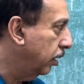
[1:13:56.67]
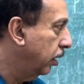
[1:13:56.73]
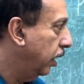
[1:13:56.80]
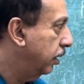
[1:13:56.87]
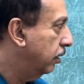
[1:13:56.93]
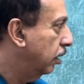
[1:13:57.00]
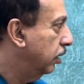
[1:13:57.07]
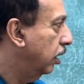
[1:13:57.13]

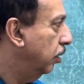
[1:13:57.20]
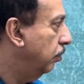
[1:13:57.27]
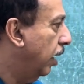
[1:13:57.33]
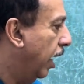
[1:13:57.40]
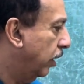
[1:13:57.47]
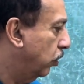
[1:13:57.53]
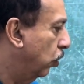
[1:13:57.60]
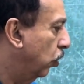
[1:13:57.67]
eternal
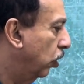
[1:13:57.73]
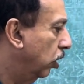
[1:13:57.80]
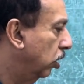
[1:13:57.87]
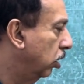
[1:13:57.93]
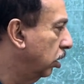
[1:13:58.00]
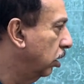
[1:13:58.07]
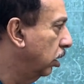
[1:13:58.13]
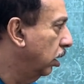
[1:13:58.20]
black hole
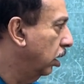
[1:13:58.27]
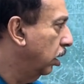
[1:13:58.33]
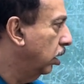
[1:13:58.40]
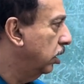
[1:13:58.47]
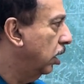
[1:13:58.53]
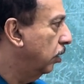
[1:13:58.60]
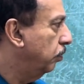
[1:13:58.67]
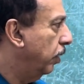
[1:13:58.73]

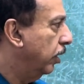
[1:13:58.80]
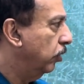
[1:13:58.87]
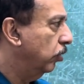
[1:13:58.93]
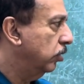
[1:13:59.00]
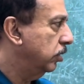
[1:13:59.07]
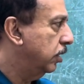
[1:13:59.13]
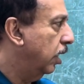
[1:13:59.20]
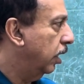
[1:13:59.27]

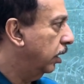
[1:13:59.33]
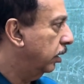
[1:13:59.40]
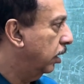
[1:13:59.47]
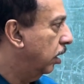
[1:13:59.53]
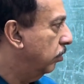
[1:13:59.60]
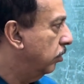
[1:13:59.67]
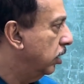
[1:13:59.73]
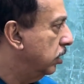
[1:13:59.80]
Penrose
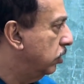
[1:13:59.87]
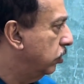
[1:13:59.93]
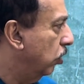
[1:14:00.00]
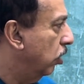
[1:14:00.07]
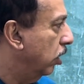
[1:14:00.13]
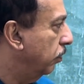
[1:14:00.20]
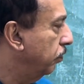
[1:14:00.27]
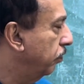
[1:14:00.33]
diagram, and so
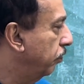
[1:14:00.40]
on.